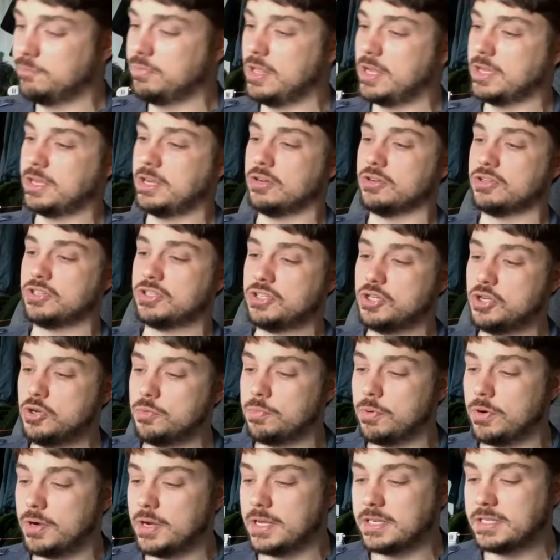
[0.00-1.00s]
plug your
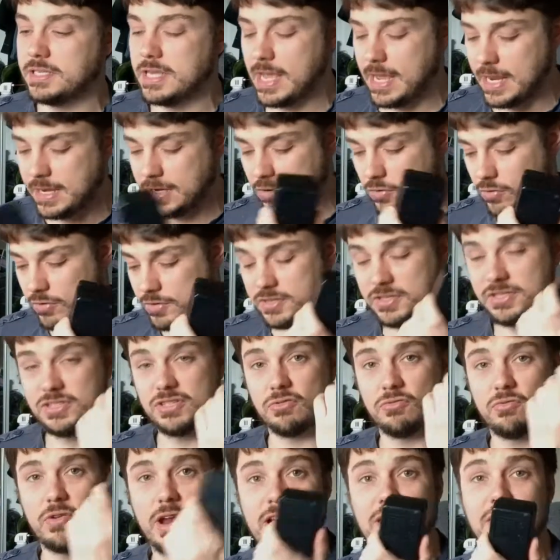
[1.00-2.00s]
Super Nintendo, or this is
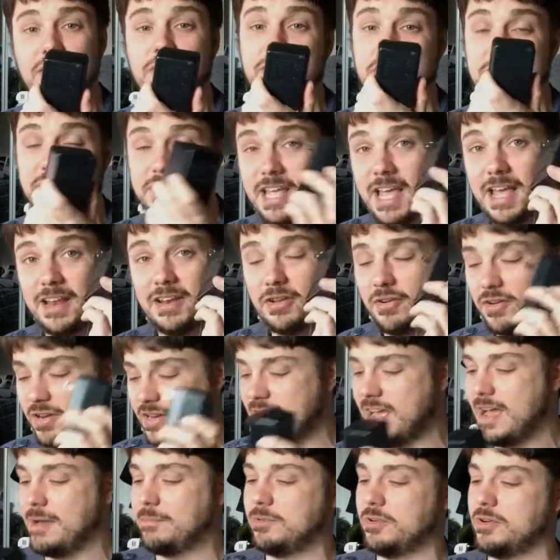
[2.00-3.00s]
a regular Nintendo
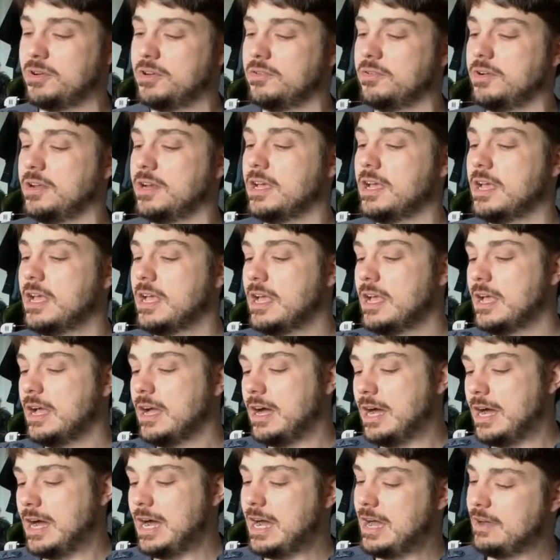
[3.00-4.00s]
adapter into it.
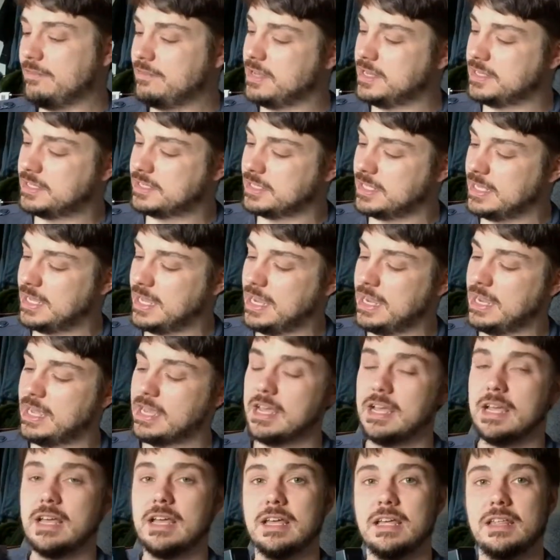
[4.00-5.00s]
Obviously,
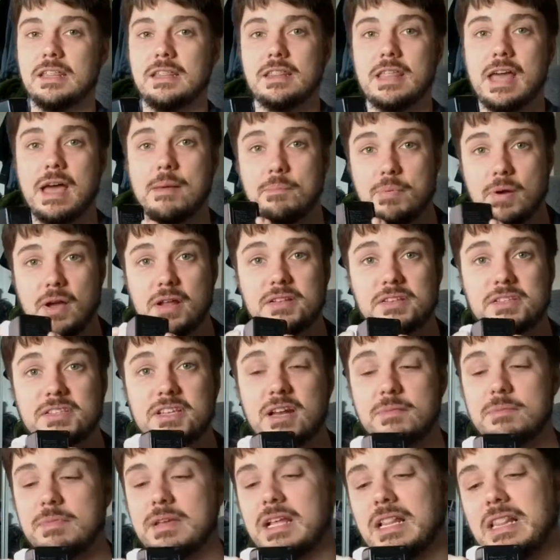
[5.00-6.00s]
that button's
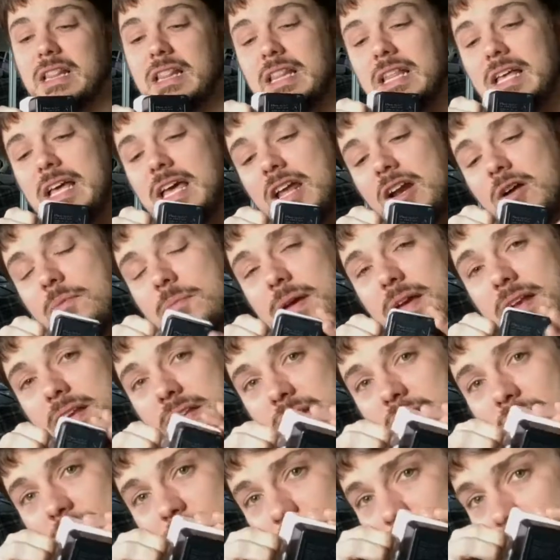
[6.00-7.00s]
going to be a little bit
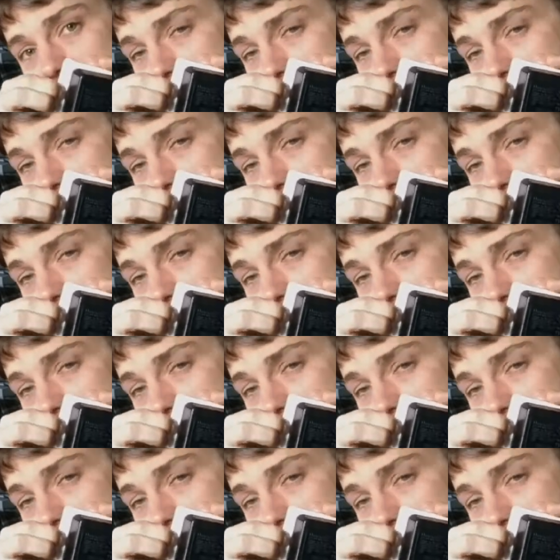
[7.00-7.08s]
tougher